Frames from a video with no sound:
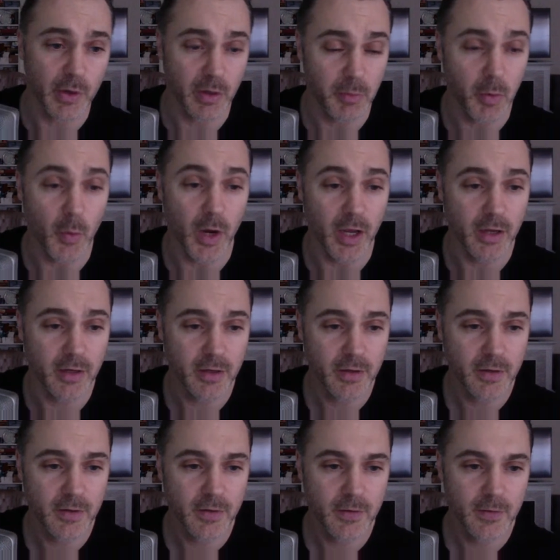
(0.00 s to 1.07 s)
them away,
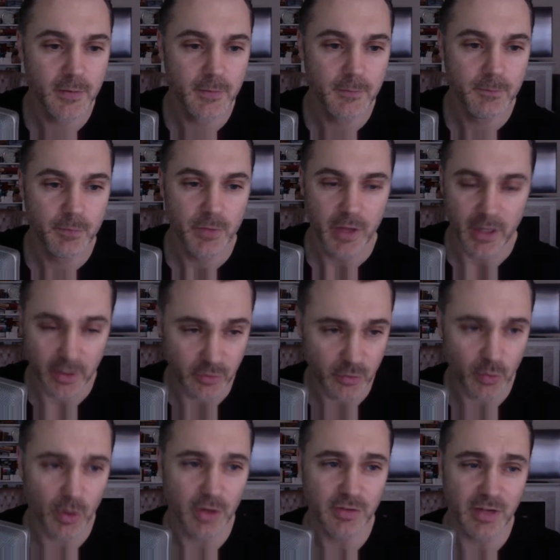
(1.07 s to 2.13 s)
and it's
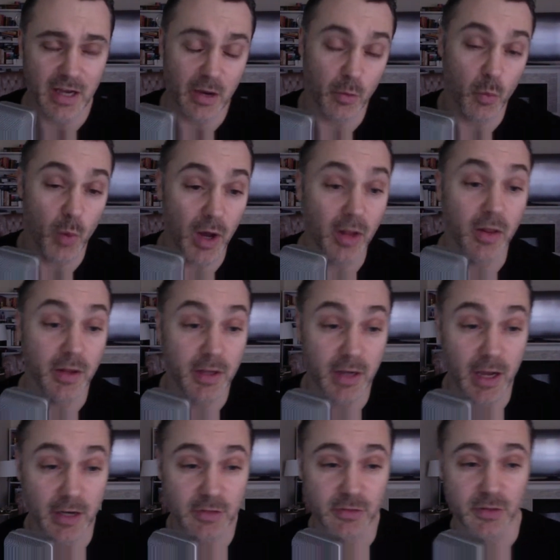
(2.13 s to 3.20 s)
crazy how well it
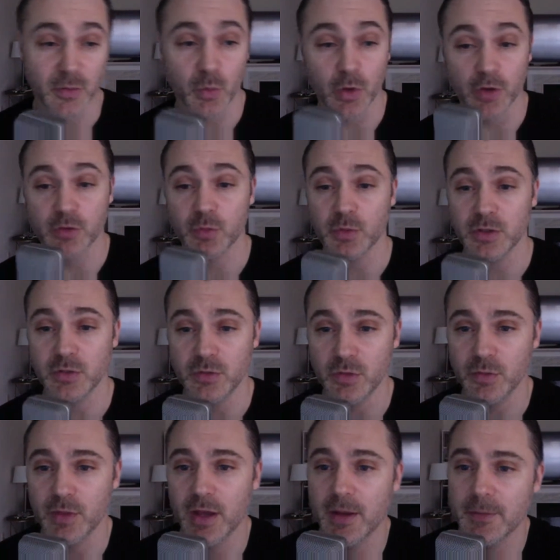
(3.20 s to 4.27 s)
actually works when you do
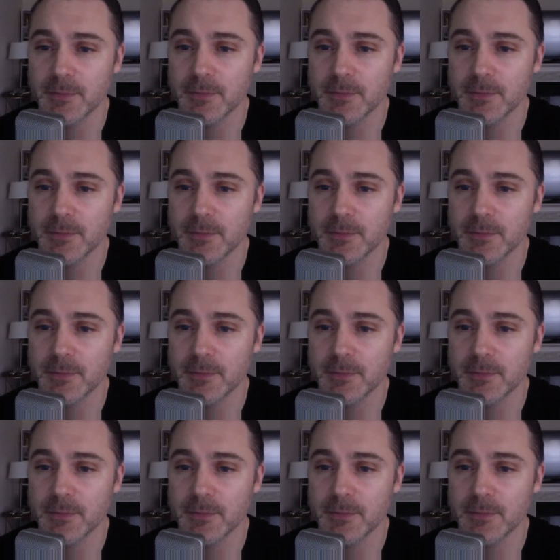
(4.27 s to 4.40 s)
that.